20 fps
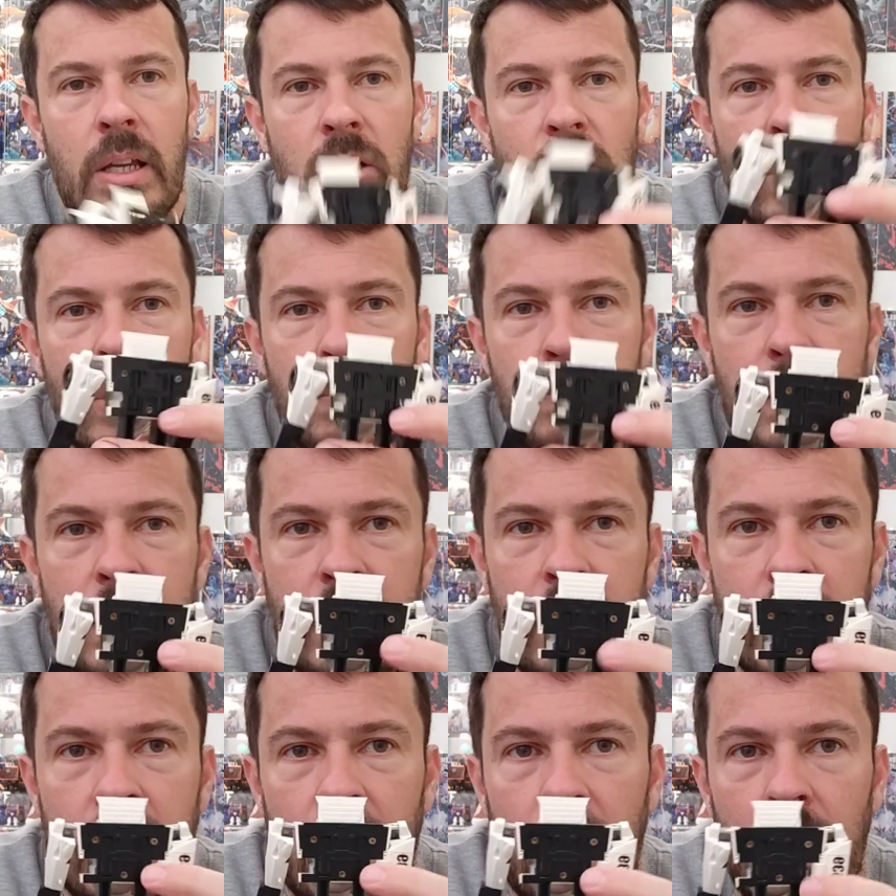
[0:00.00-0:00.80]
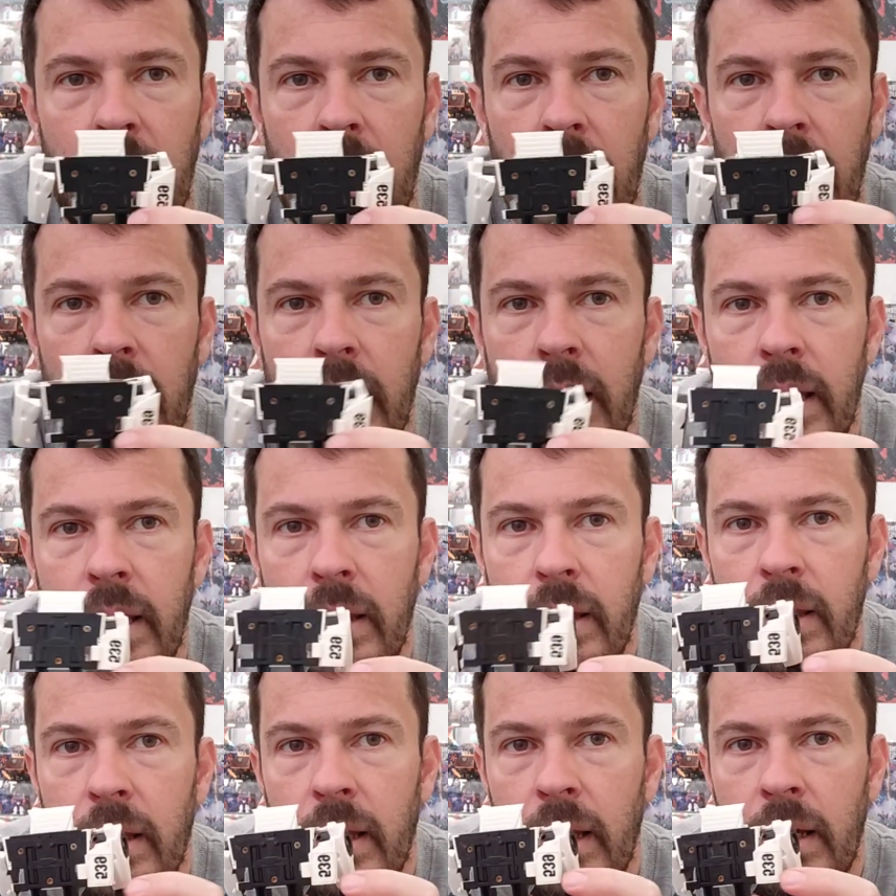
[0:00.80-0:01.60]
he's just missing
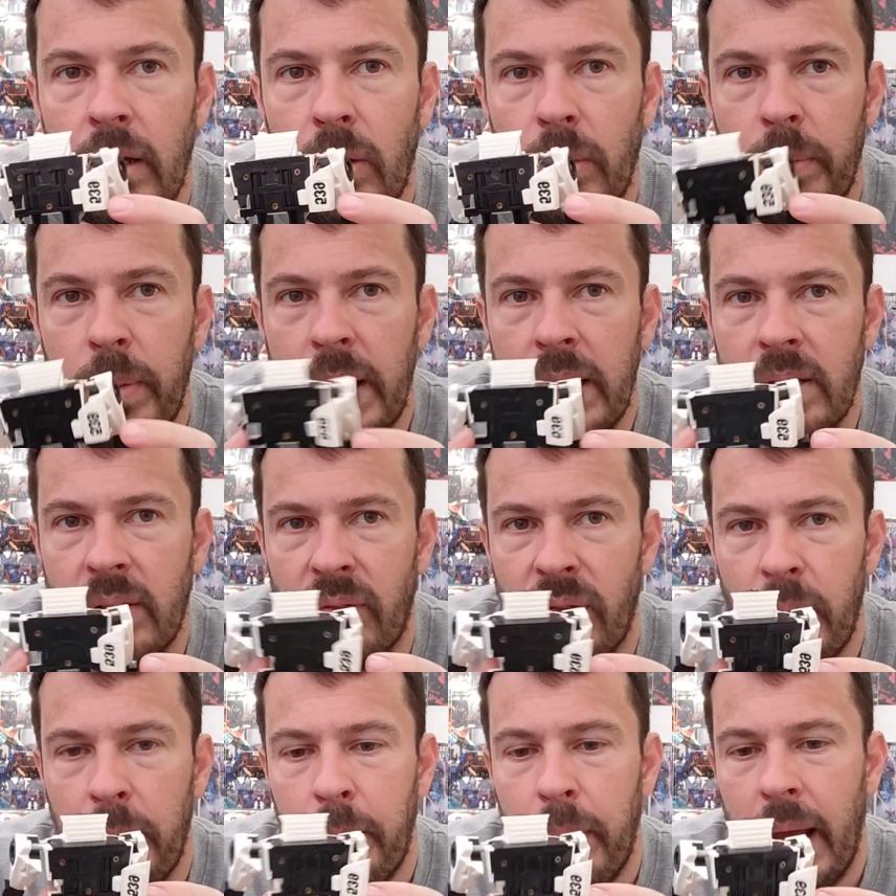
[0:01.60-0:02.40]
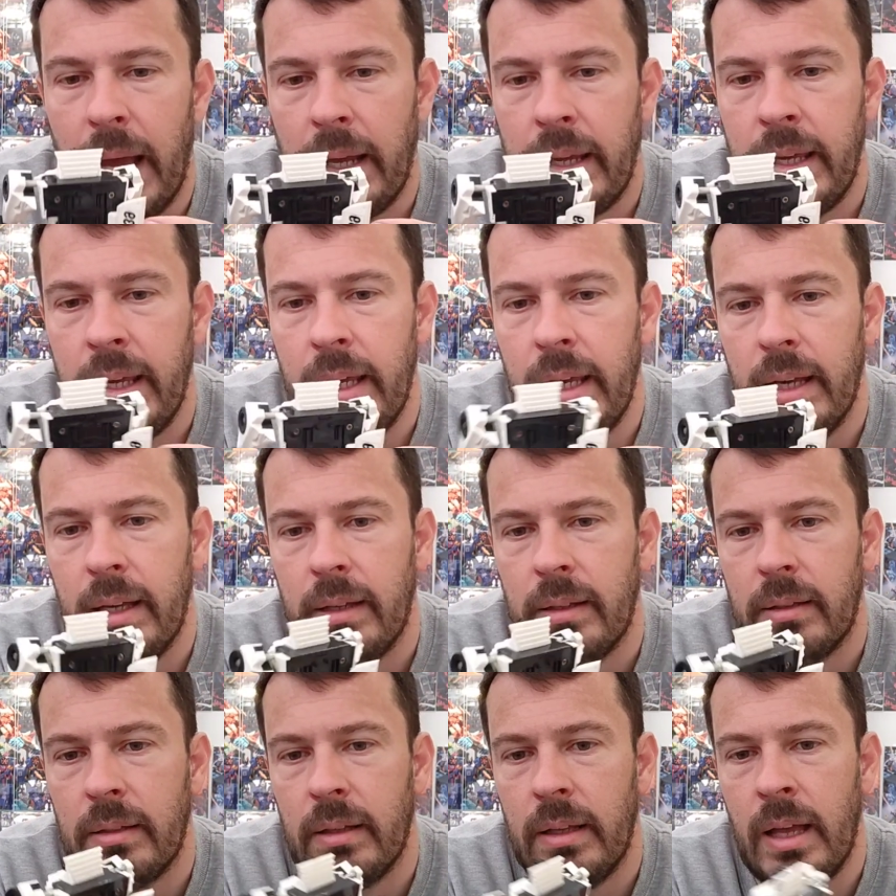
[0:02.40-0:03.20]
a little piece off the back
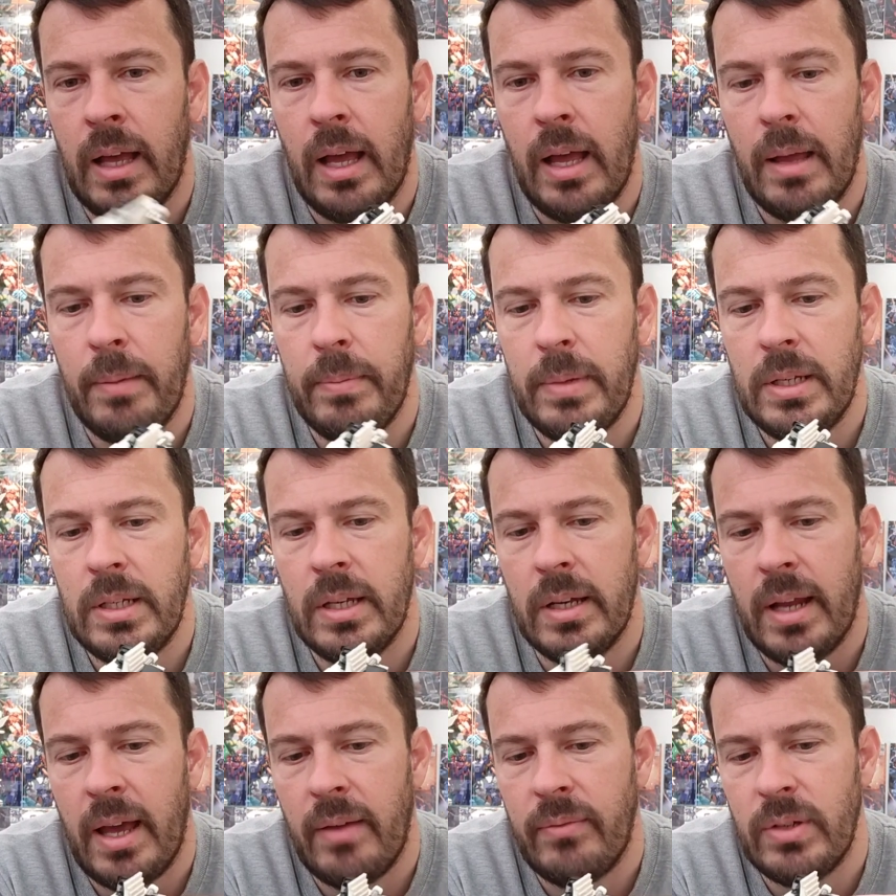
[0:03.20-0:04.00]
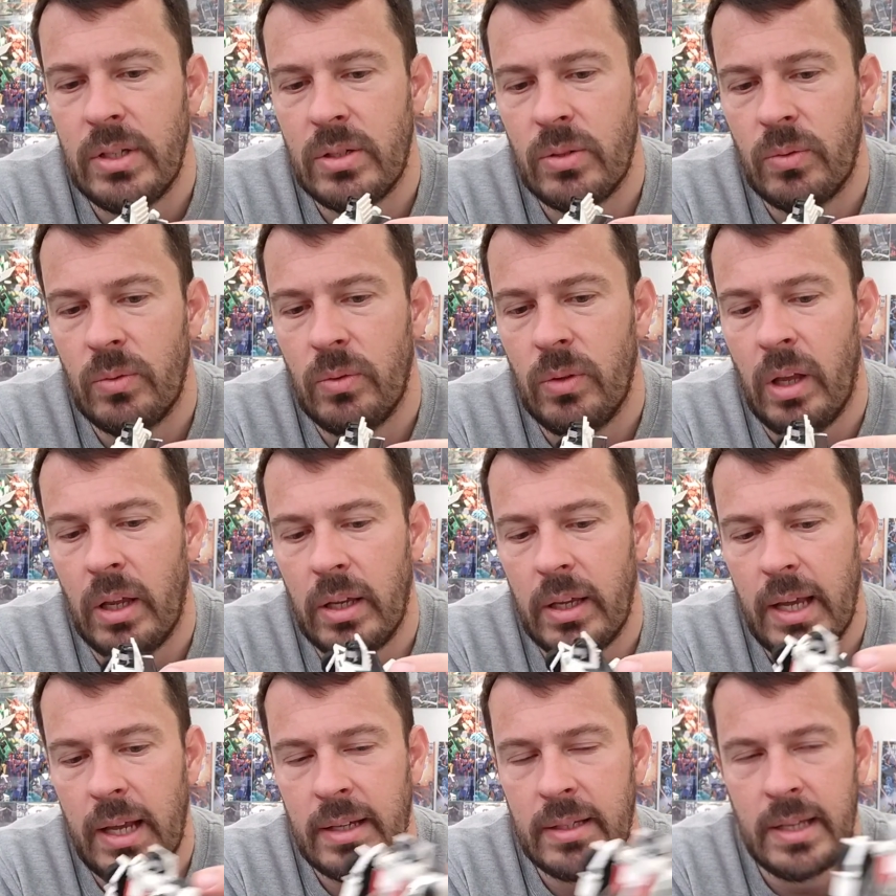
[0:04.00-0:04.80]
here. He didn't have his
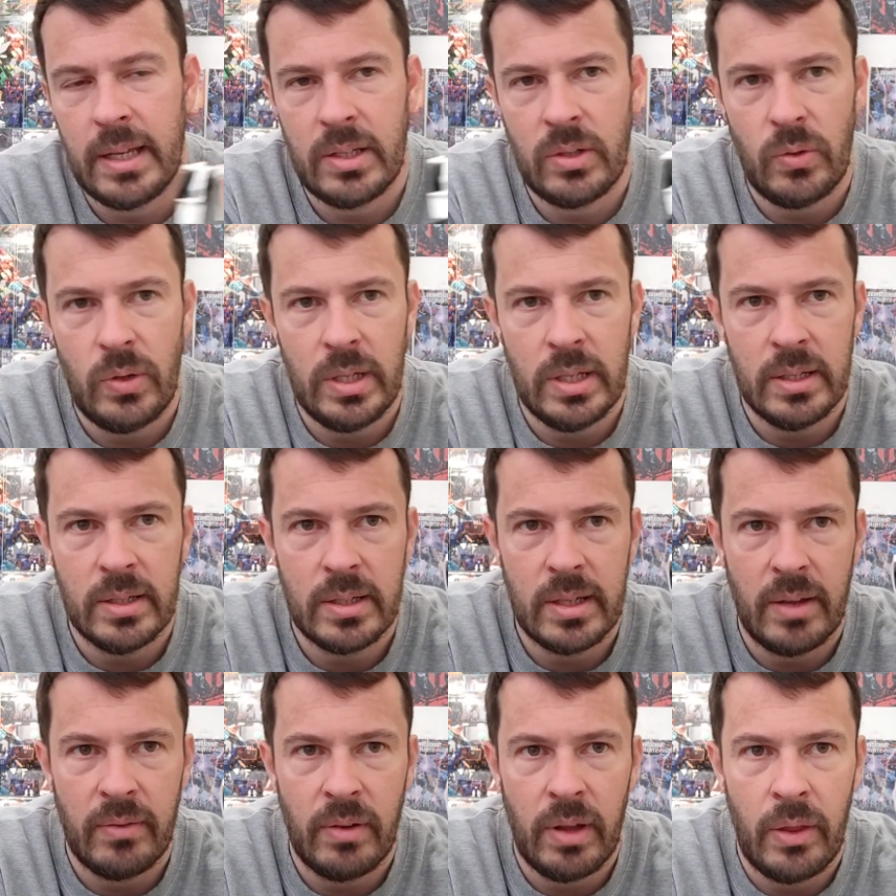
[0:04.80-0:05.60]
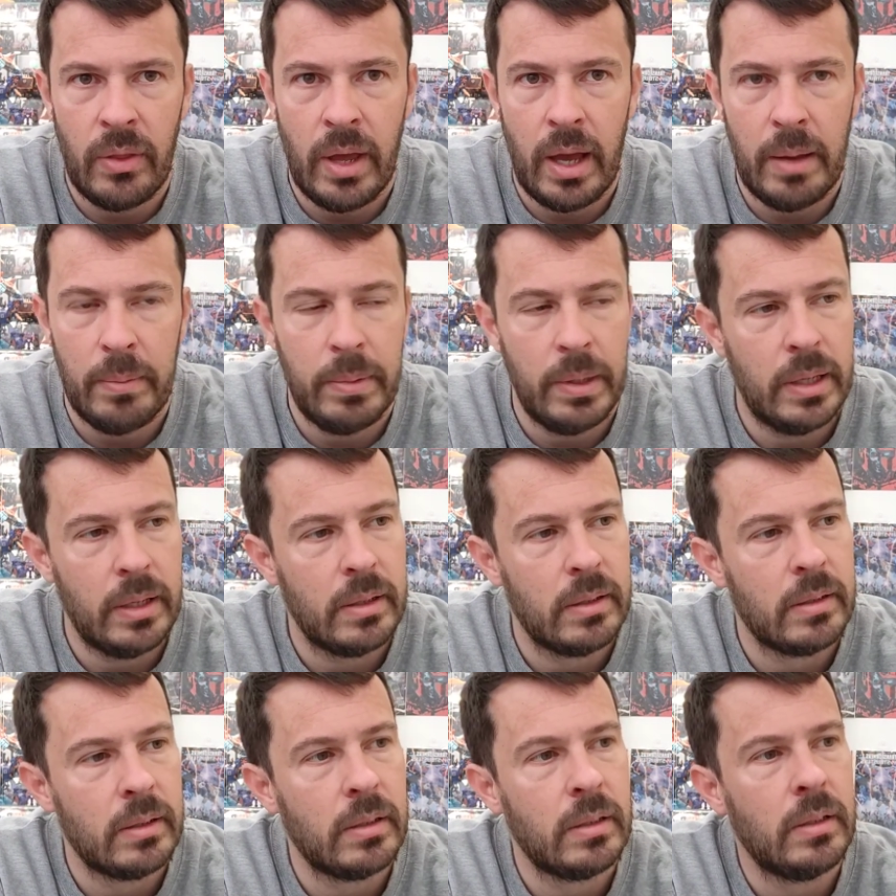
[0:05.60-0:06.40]
like accessories and stuff like that,
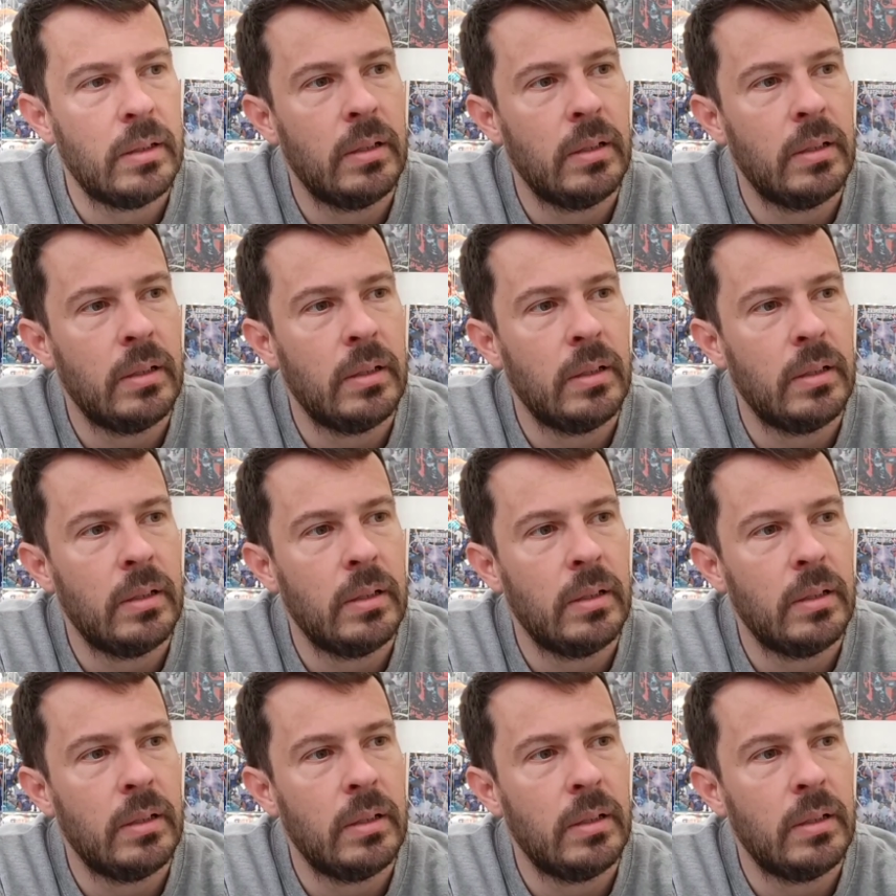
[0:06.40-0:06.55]
but